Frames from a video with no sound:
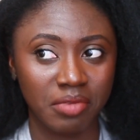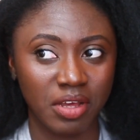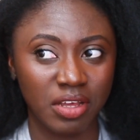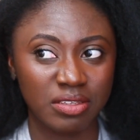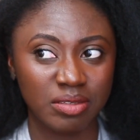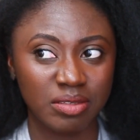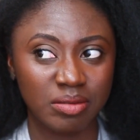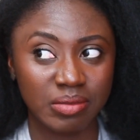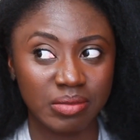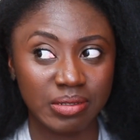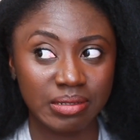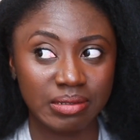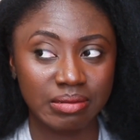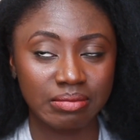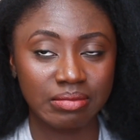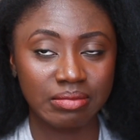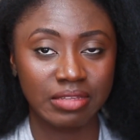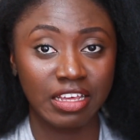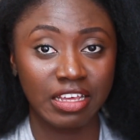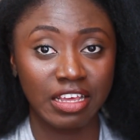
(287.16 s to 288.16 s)
possibly
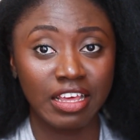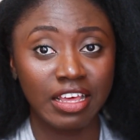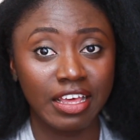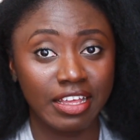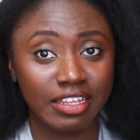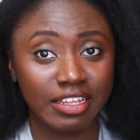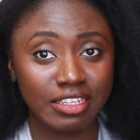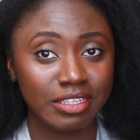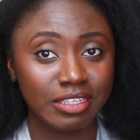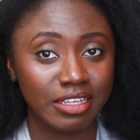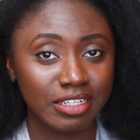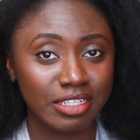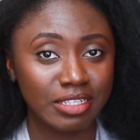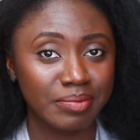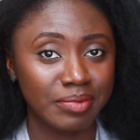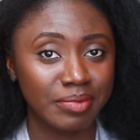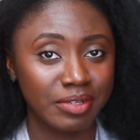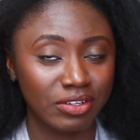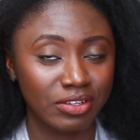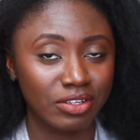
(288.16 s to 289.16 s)
it's,
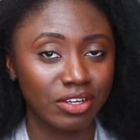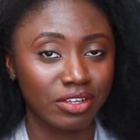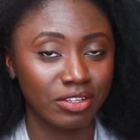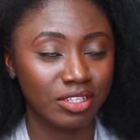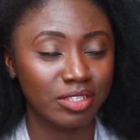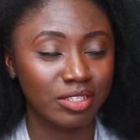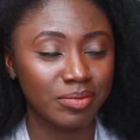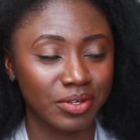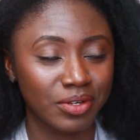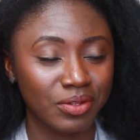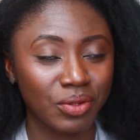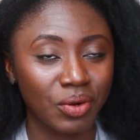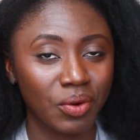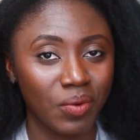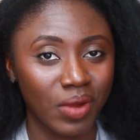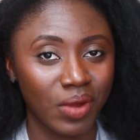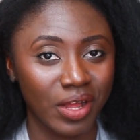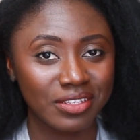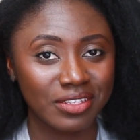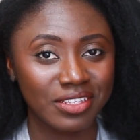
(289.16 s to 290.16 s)
it's been a it's been a
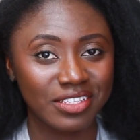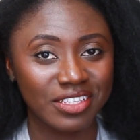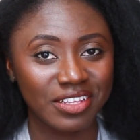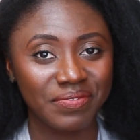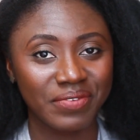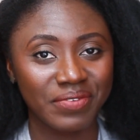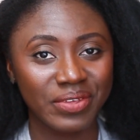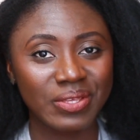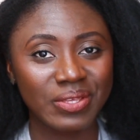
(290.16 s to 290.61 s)
little while since I've